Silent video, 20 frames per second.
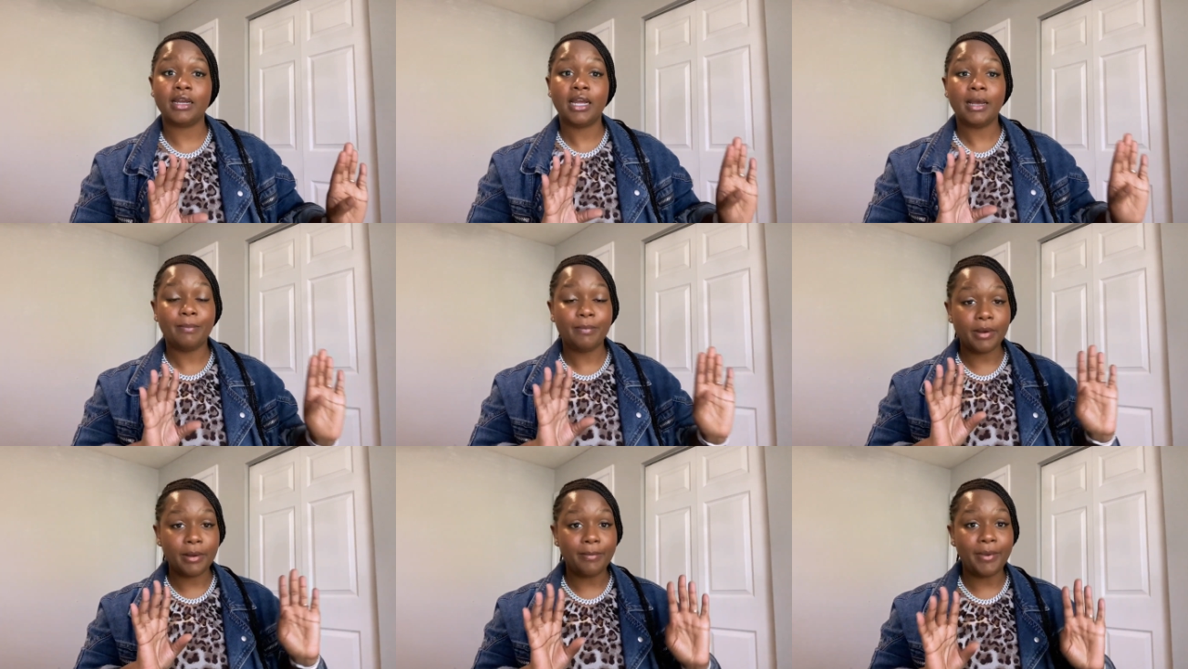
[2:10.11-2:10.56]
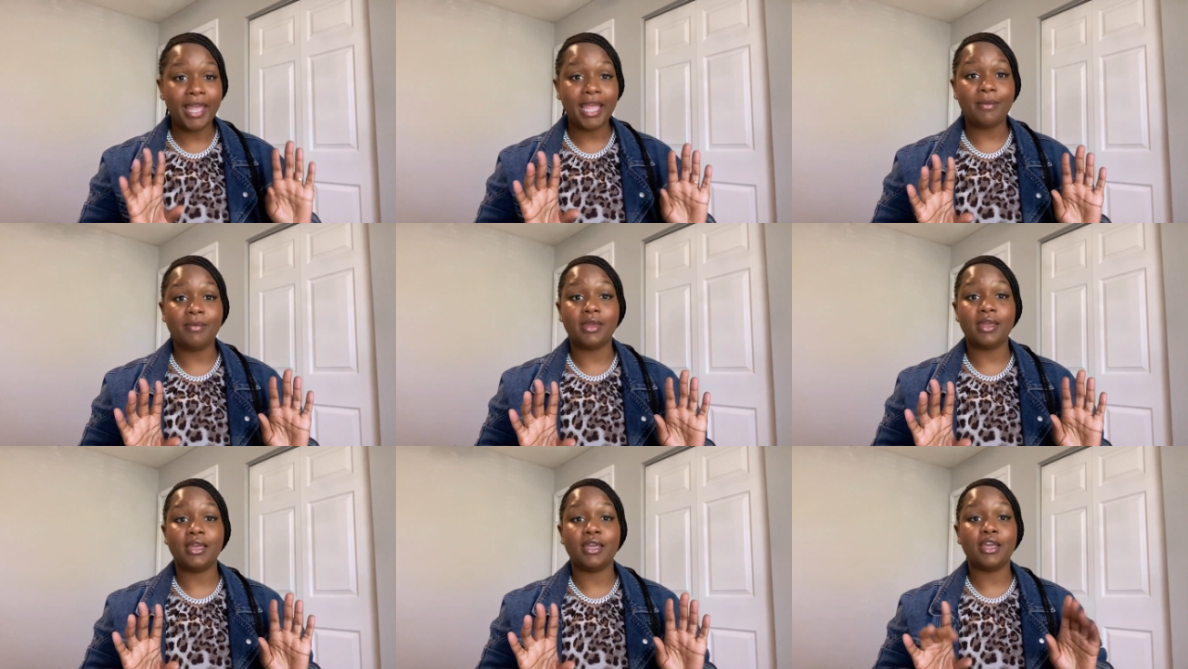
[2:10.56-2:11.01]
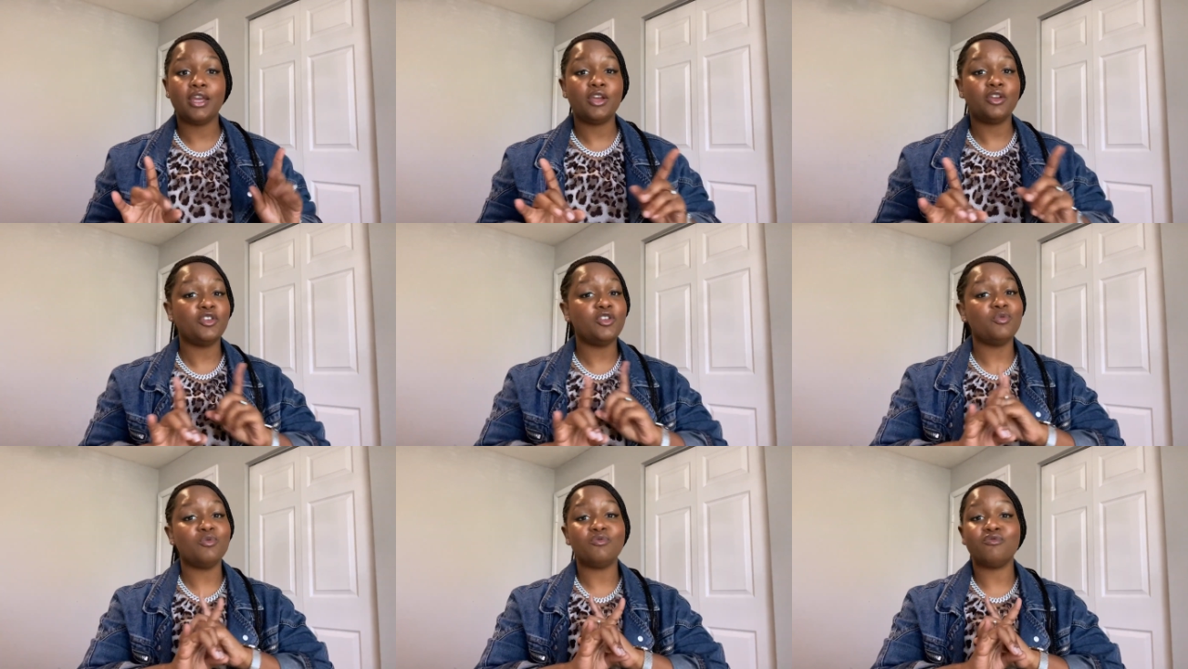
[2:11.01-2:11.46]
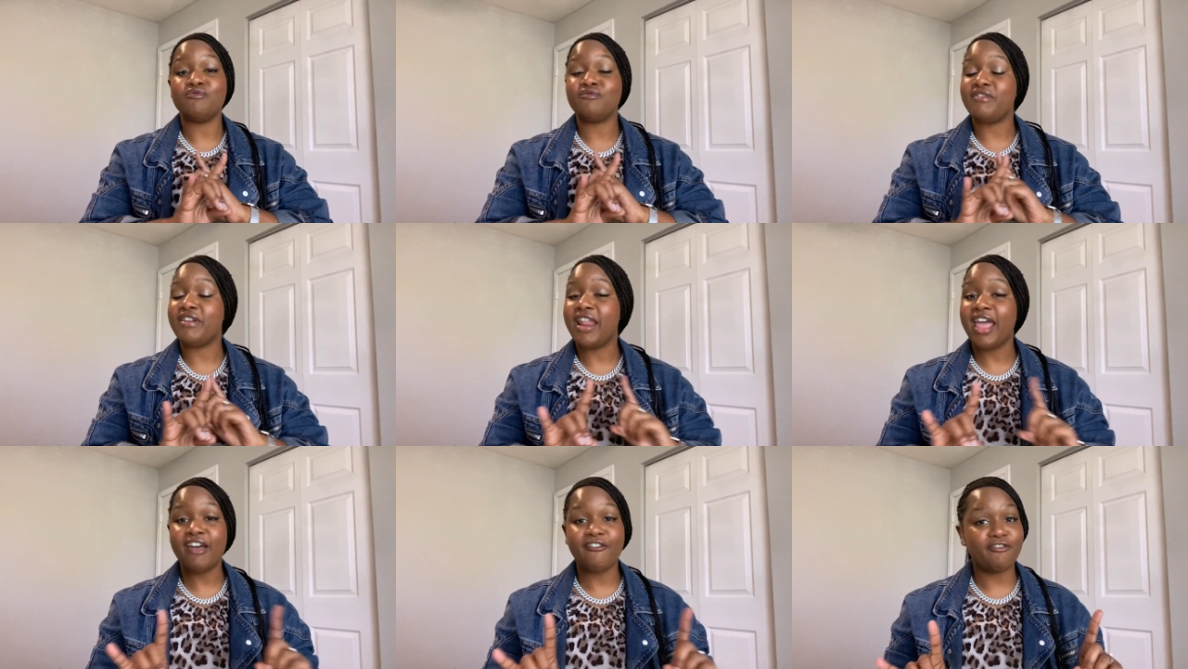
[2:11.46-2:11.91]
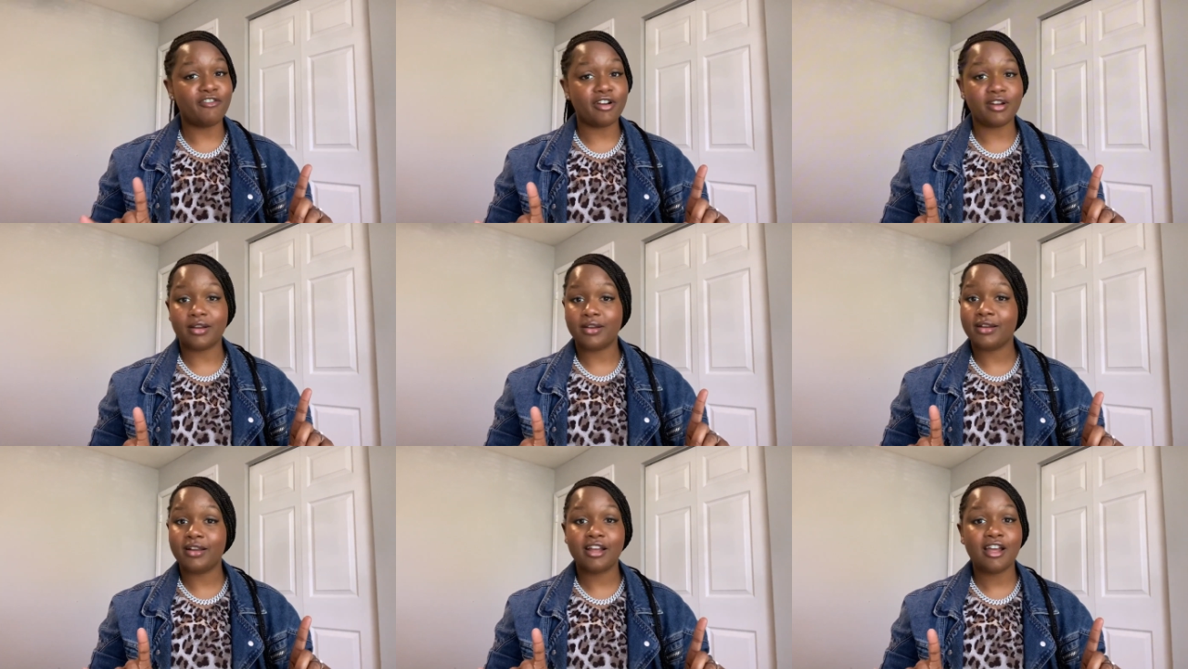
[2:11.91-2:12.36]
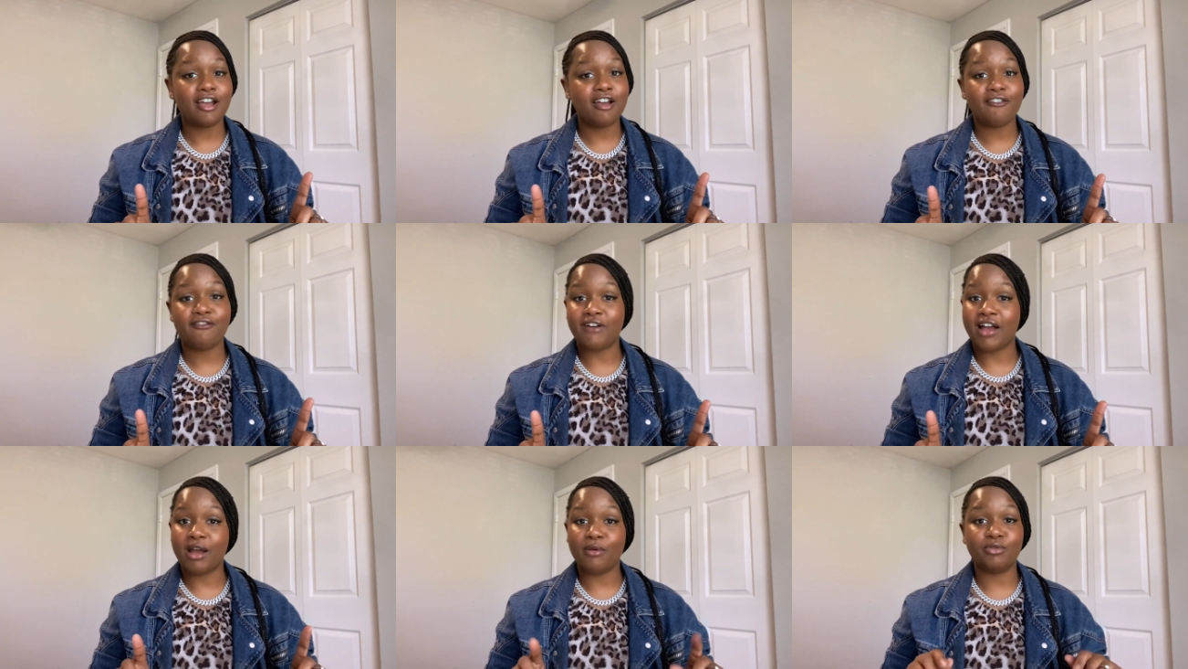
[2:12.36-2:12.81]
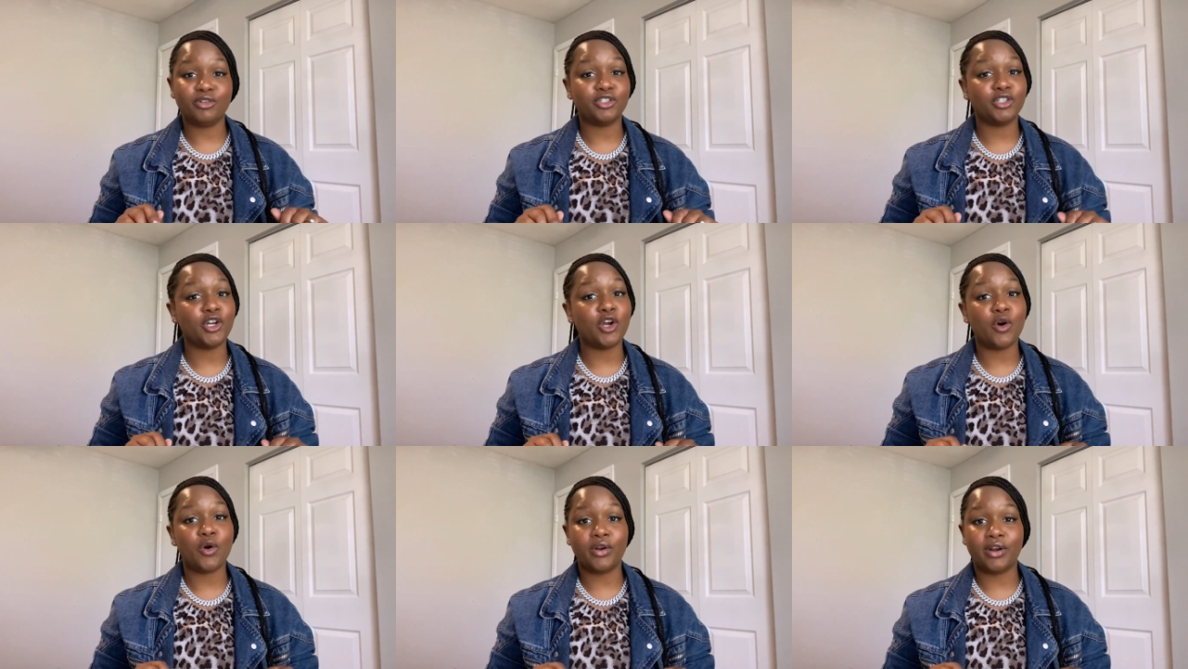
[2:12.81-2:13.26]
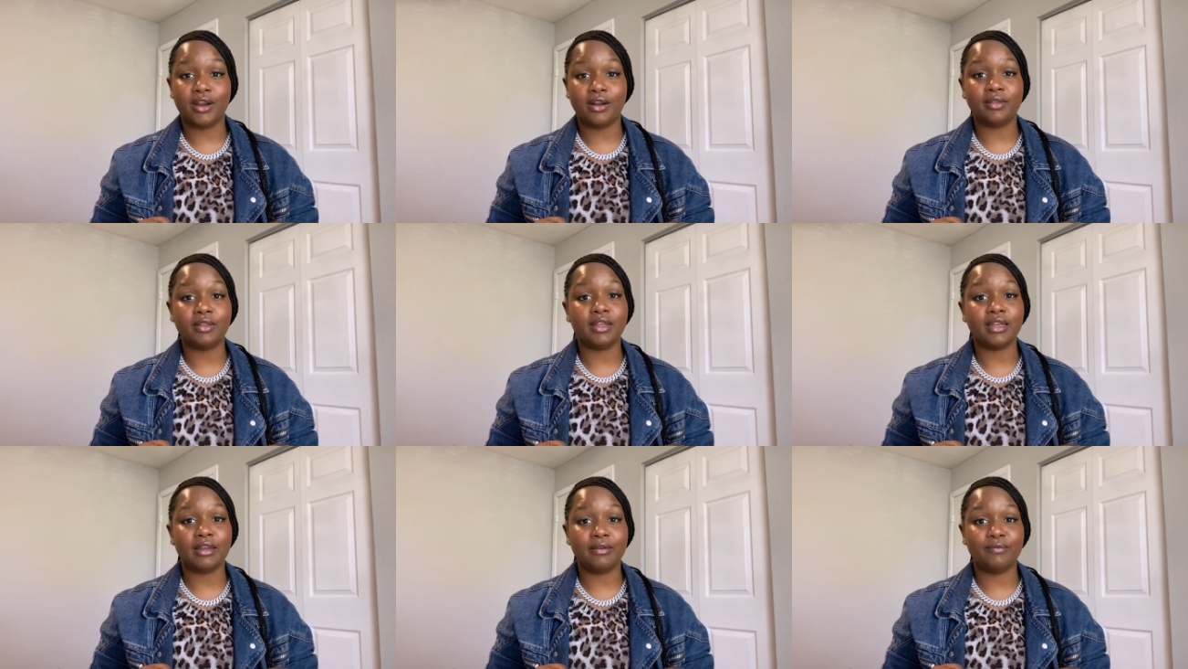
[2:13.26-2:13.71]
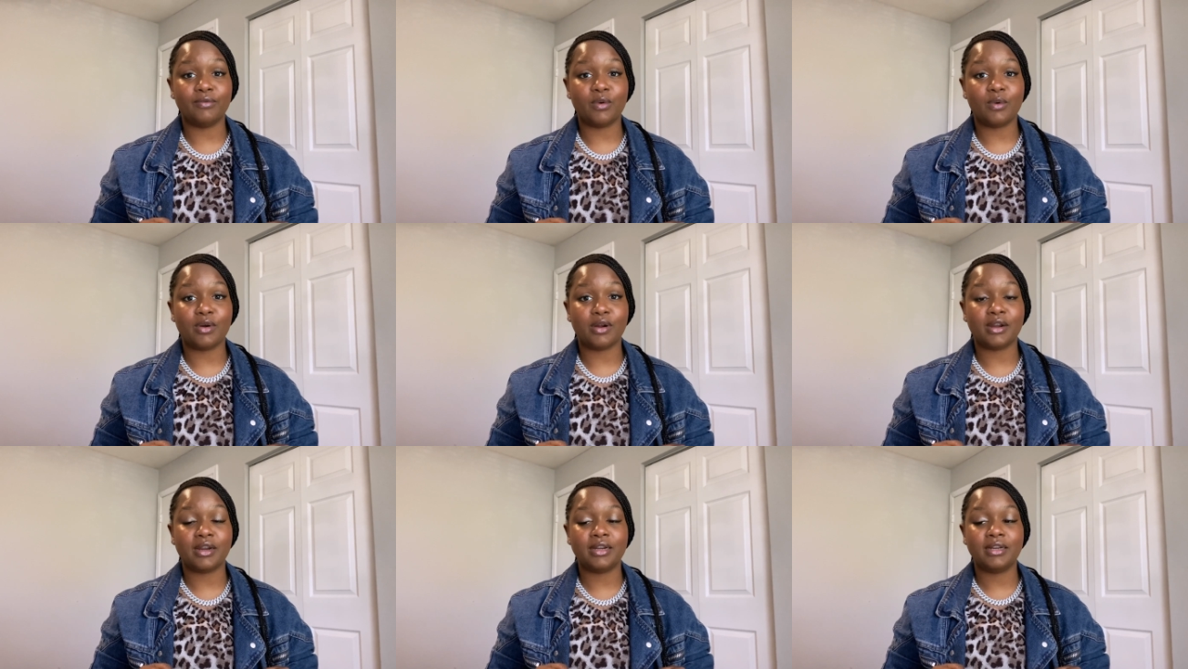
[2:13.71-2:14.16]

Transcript: but baby, you will never find what you're going there looking for.